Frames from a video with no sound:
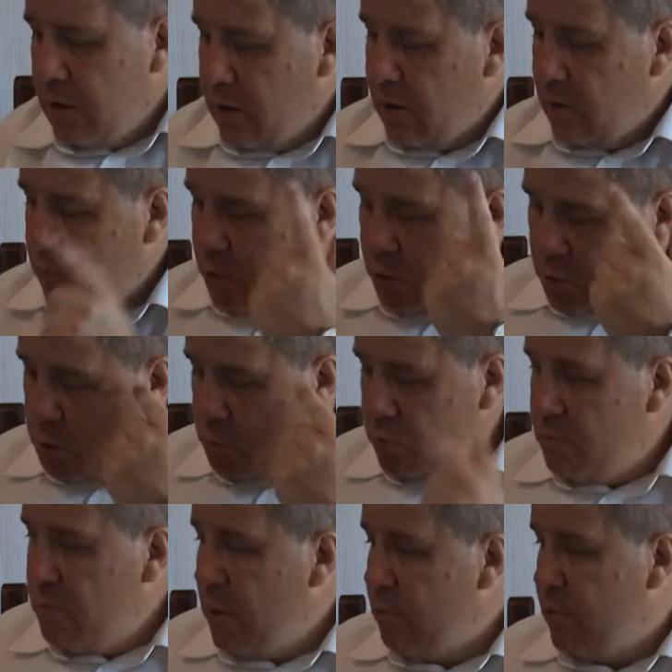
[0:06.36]
I'm just
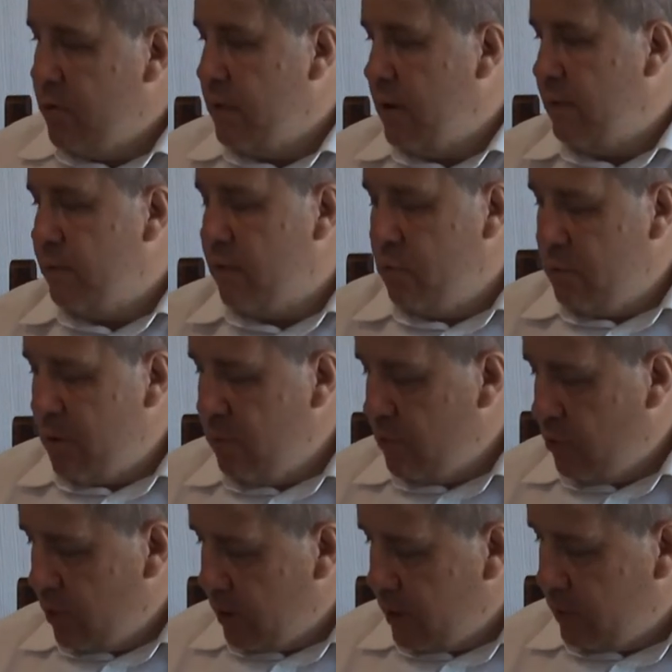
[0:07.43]
remembering that from
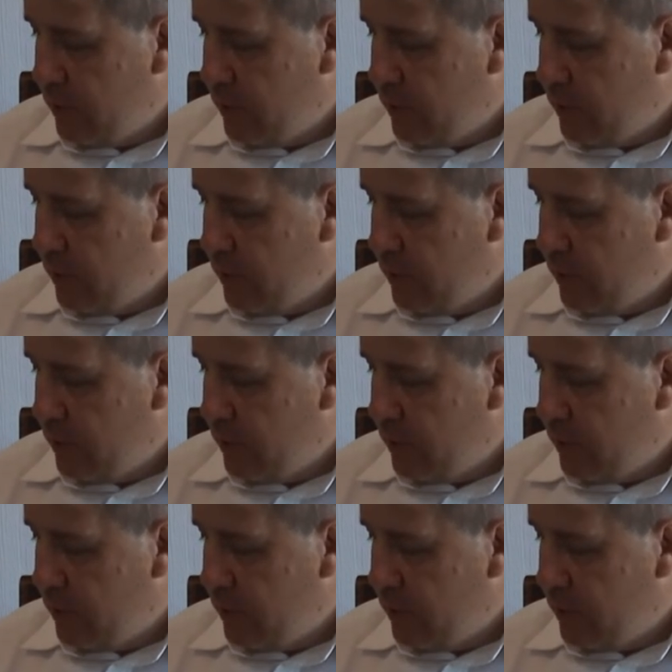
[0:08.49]
memory.